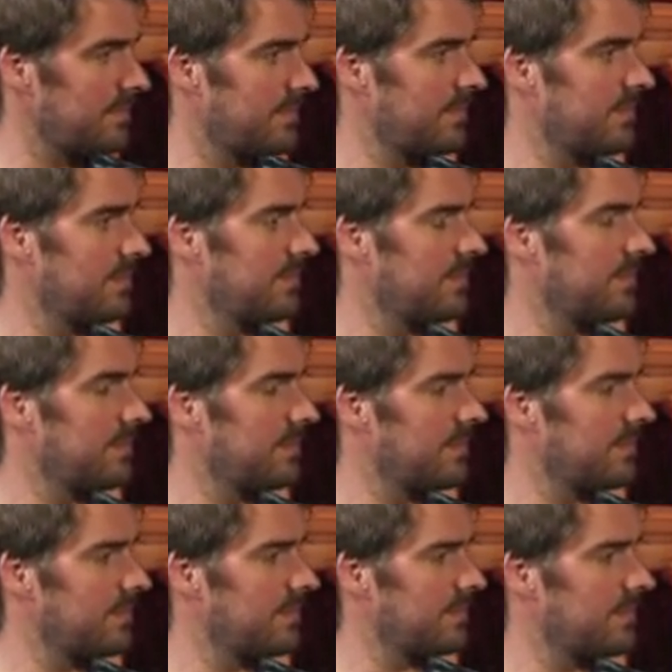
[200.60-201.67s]

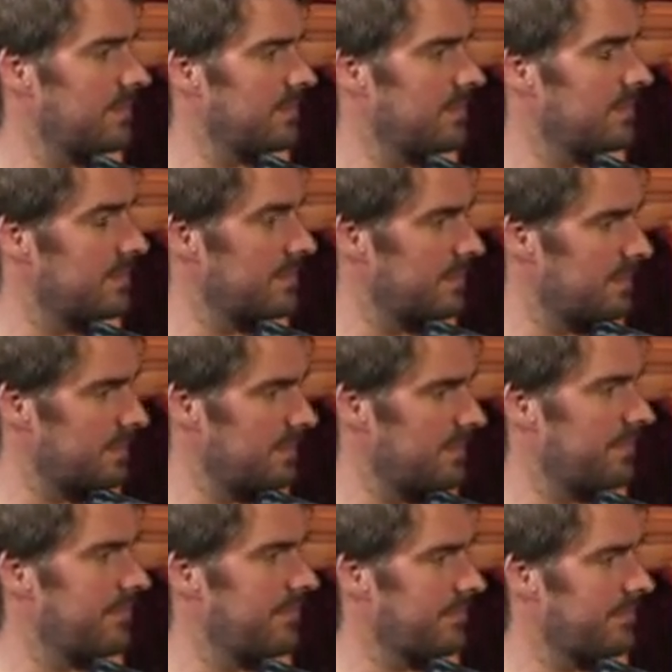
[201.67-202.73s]

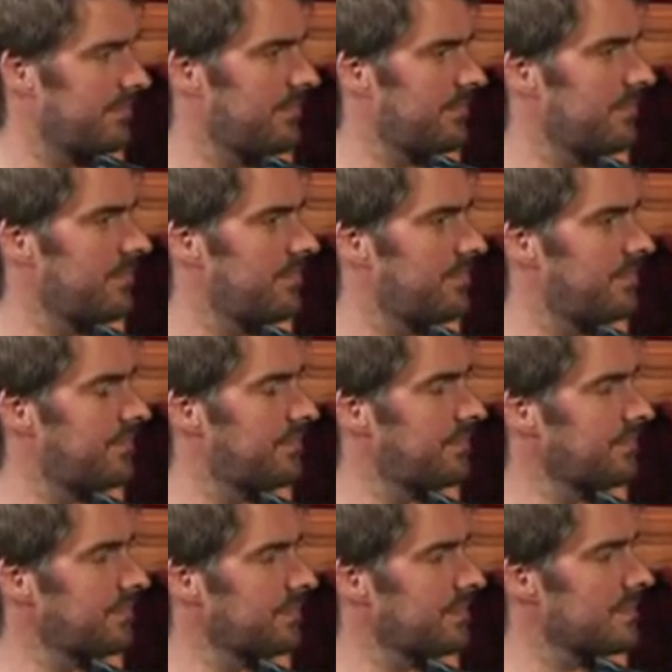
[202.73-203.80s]

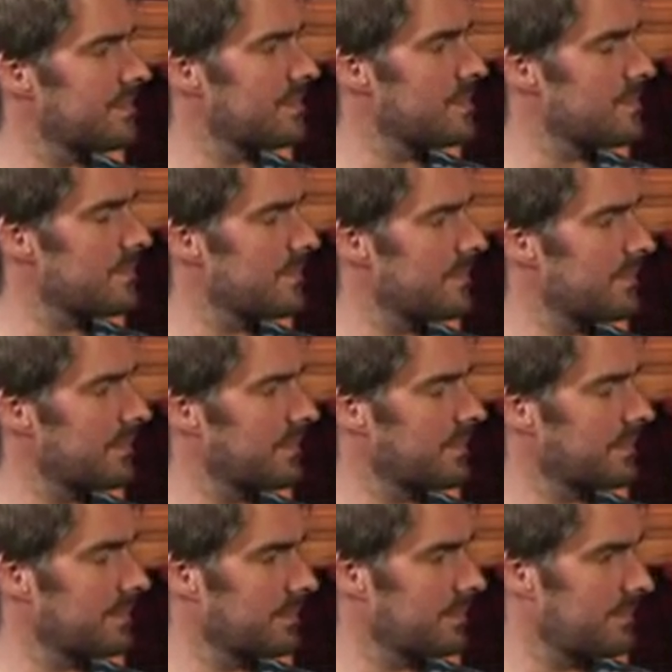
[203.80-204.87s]

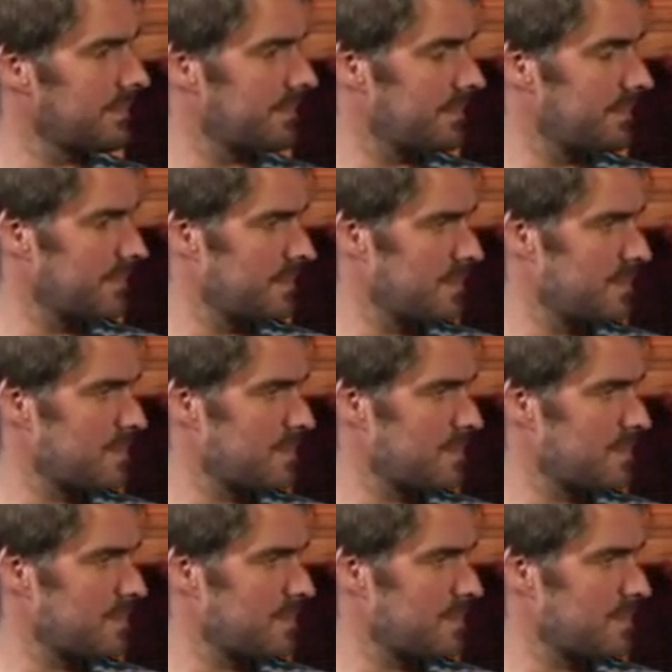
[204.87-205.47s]
(silent)